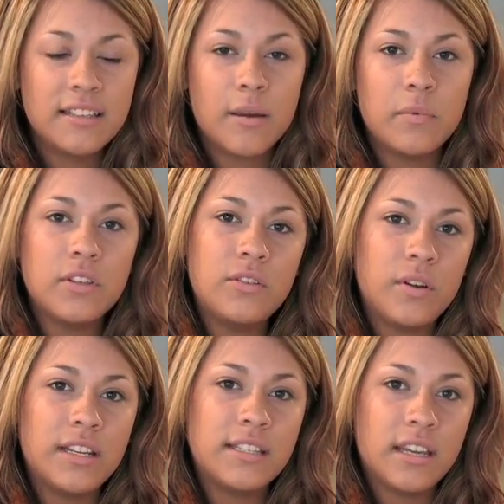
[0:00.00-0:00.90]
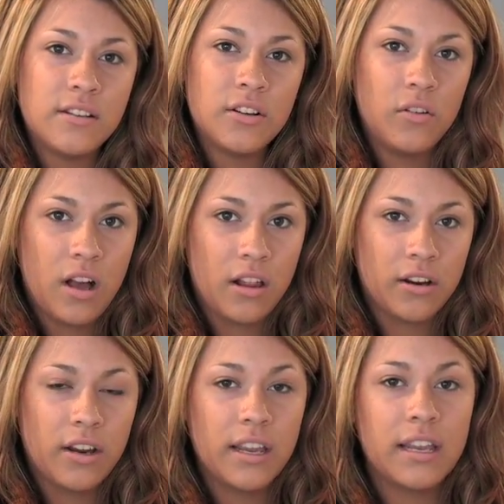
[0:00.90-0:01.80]
step is doing a skin tone
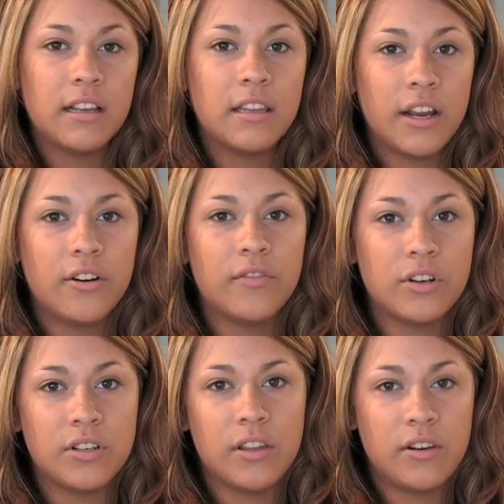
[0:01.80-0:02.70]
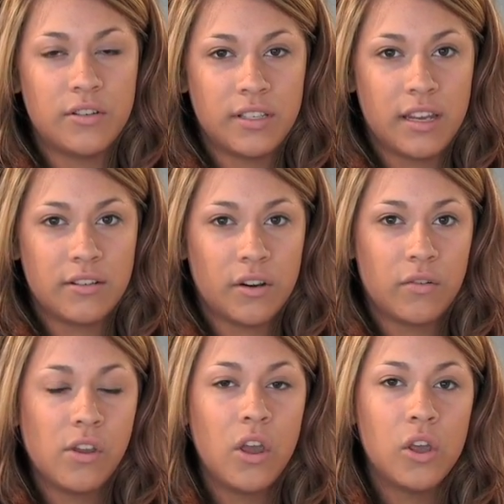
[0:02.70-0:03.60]
color in a lighter version than your skin
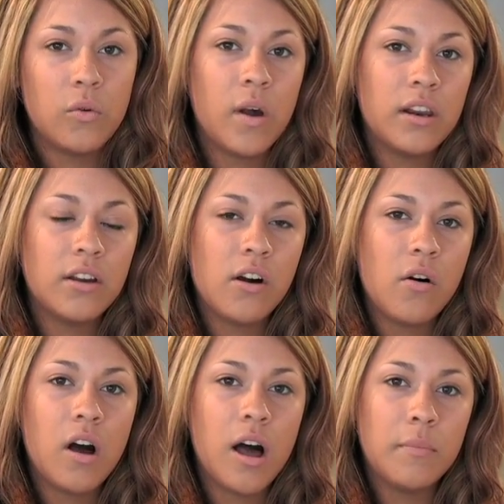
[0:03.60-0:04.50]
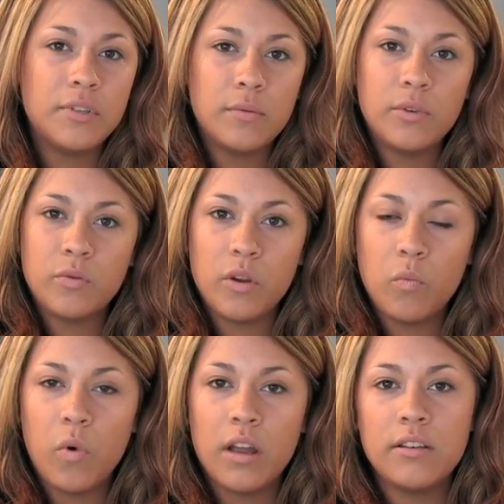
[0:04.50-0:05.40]
tone. You want to go up to
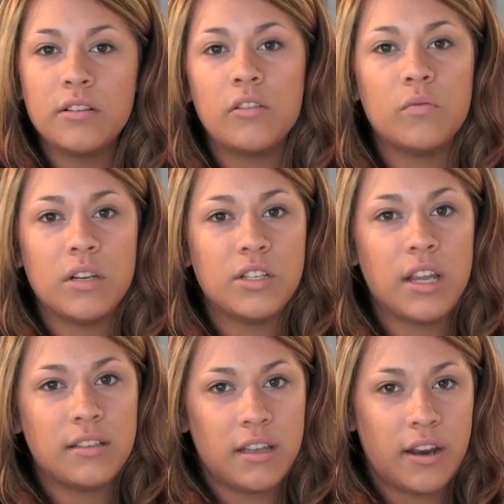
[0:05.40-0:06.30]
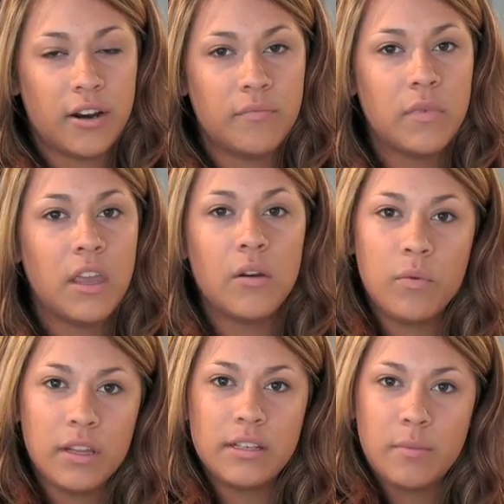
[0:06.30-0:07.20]
between 1 to 3 shades lighter. It
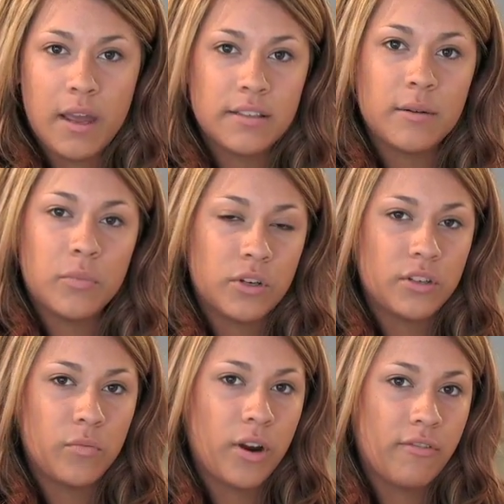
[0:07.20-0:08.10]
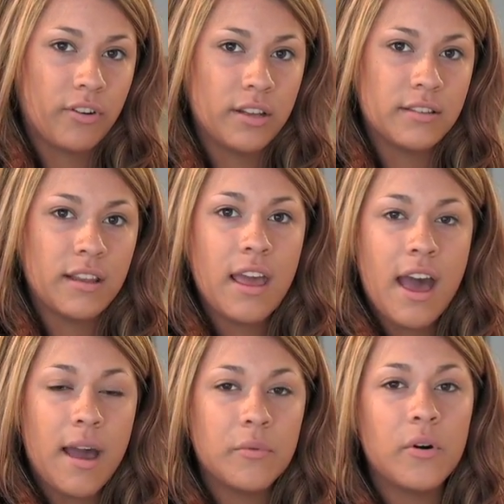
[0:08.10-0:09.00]
really depends on personal preference.
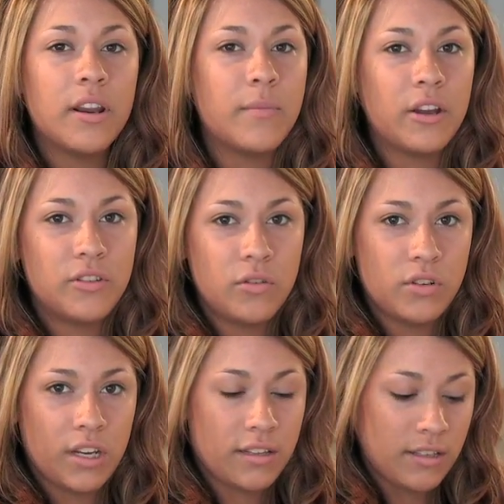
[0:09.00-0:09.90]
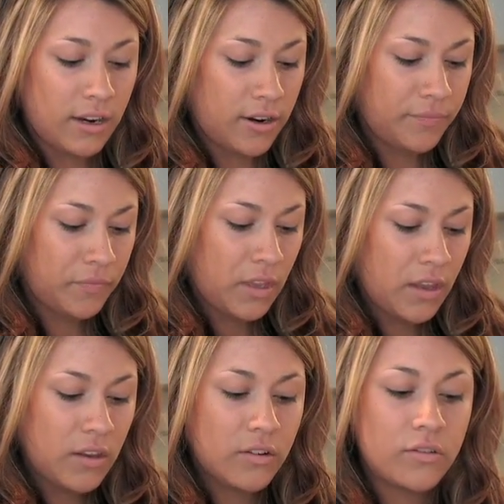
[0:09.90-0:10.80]
I'm going about 2 shades lighter.
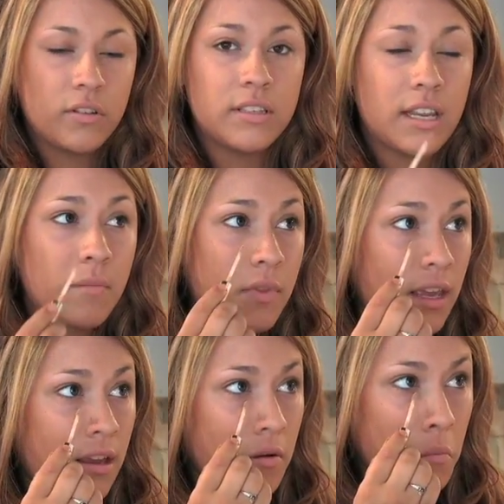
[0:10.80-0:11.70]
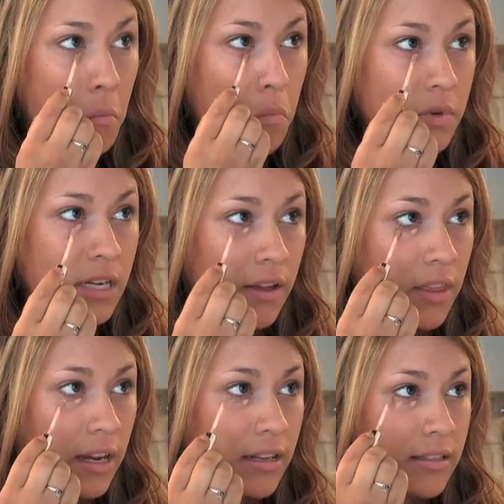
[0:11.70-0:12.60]
You'll do the same thing, dot
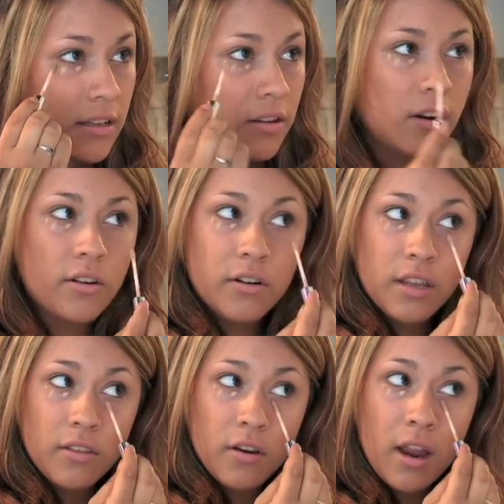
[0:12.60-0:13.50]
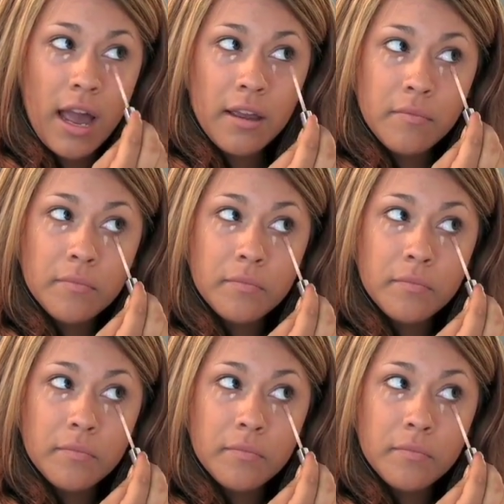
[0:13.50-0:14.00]
that concealer underneath your eye